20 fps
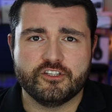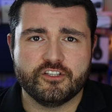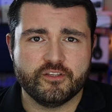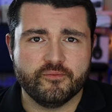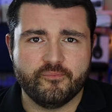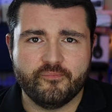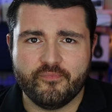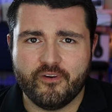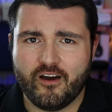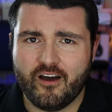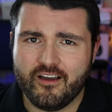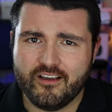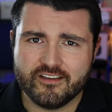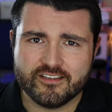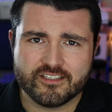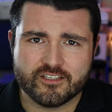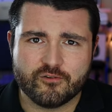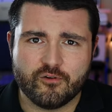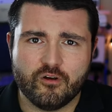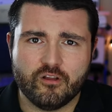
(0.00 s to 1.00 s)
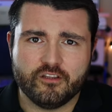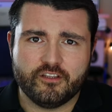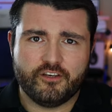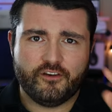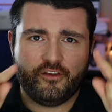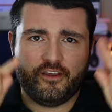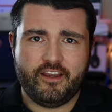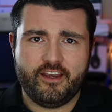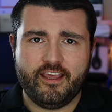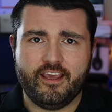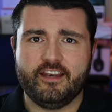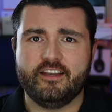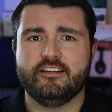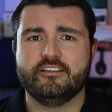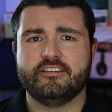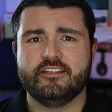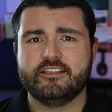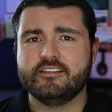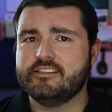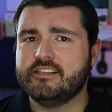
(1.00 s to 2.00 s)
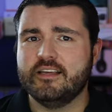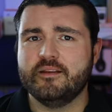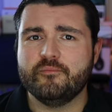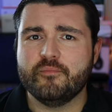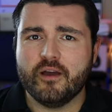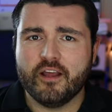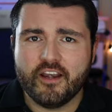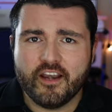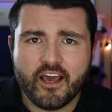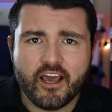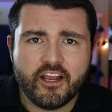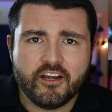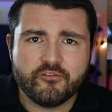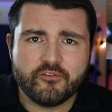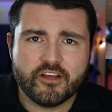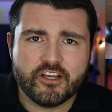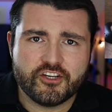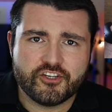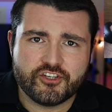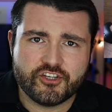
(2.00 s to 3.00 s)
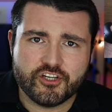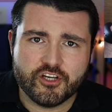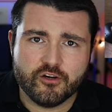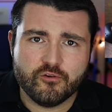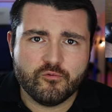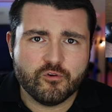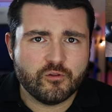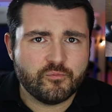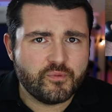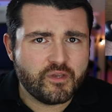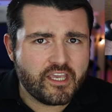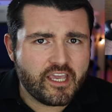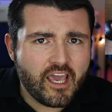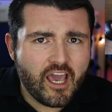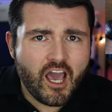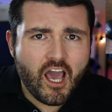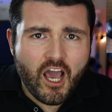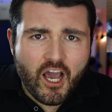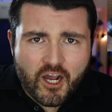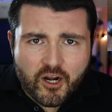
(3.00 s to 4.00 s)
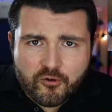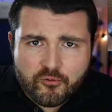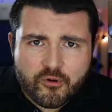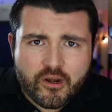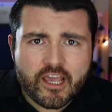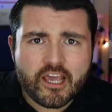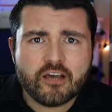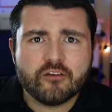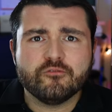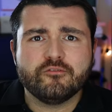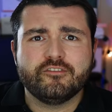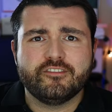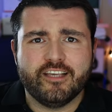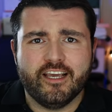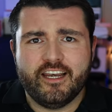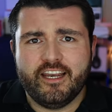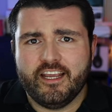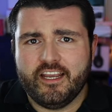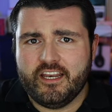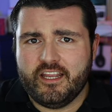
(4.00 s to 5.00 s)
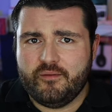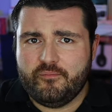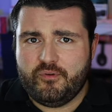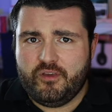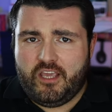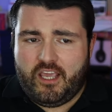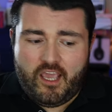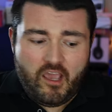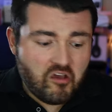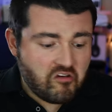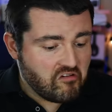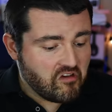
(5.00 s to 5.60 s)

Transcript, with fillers: the highest quality you can get in sixteen by nine ratio will be around ten eighty P.